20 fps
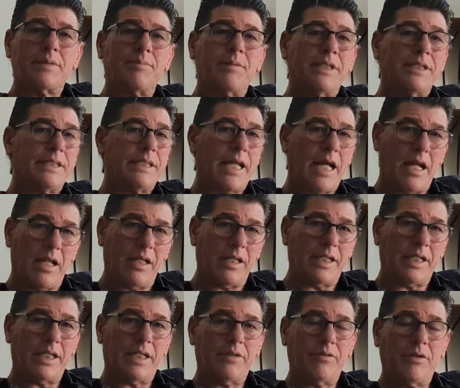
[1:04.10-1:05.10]

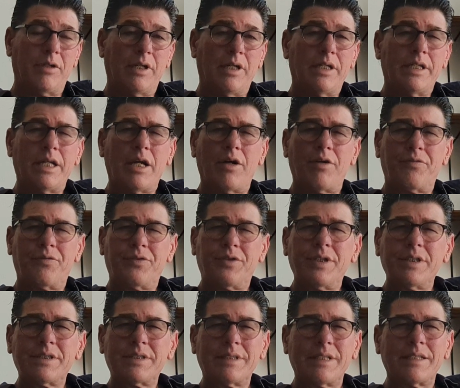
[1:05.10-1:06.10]
mentality. Now, if
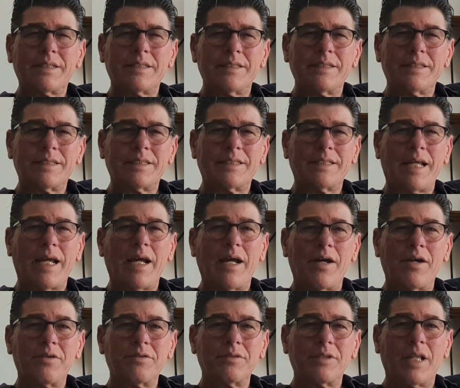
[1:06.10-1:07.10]
this doesn't
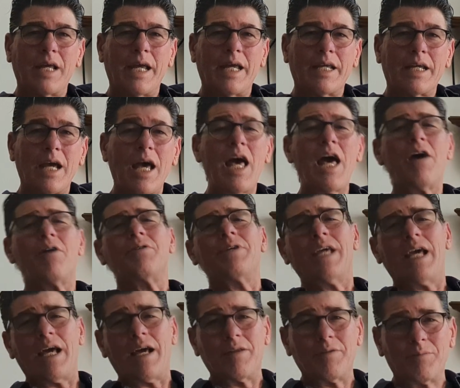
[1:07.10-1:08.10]
sound like, oh
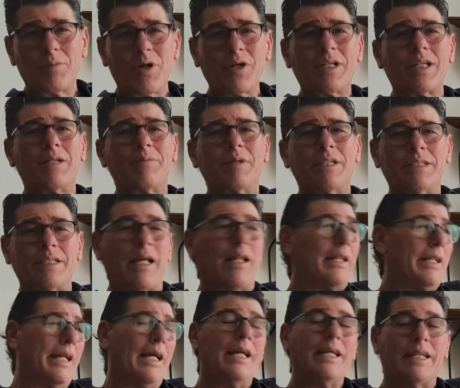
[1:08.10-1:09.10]
yeah, marketing
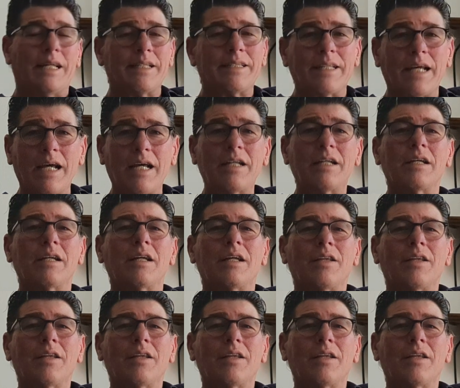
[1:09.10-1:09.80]
mentality, I get that,